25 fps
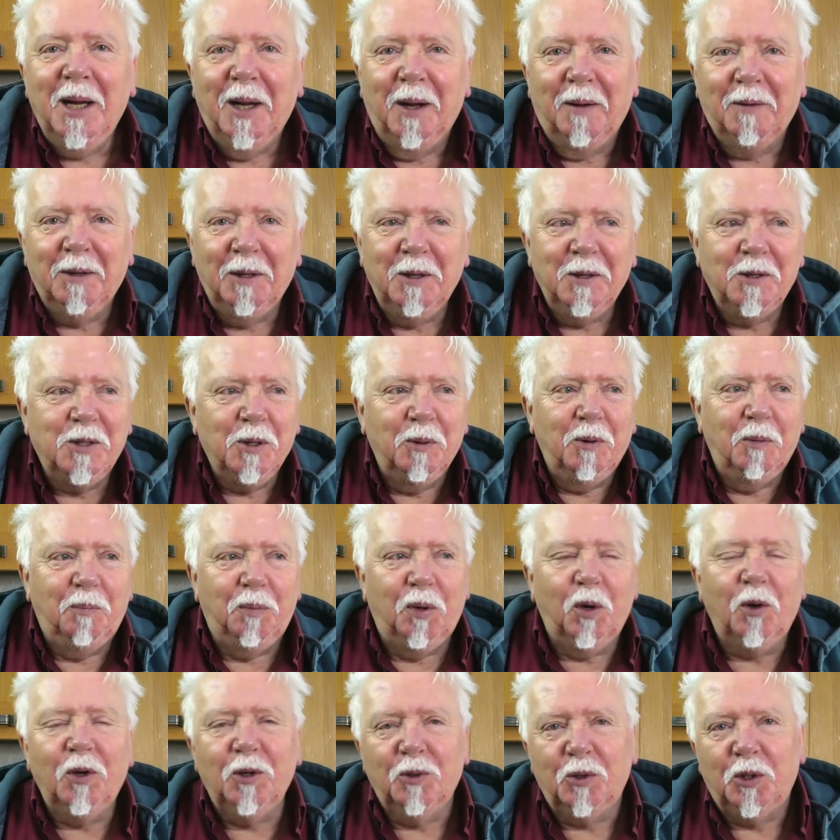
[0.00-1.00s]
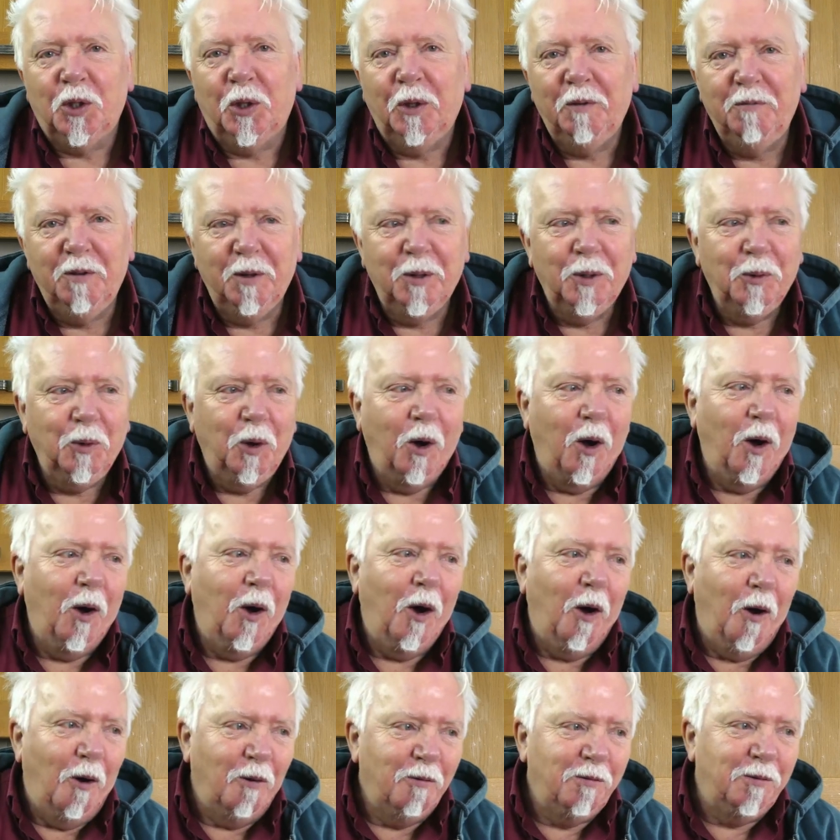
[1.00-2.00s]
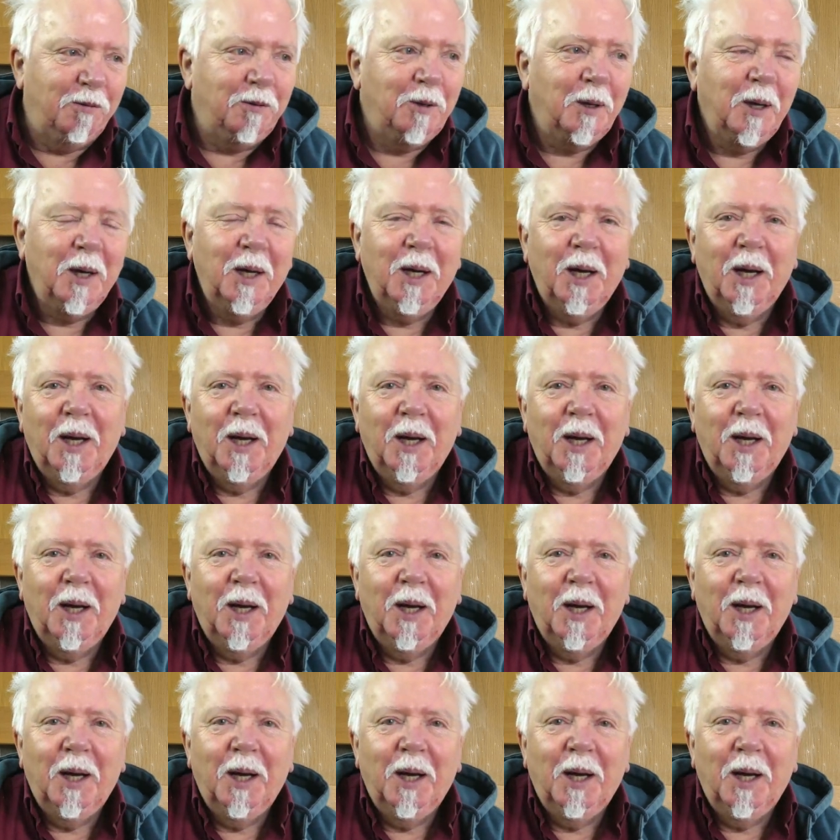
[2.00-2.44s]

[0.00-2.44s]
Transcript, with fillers: I'm going to do a product review of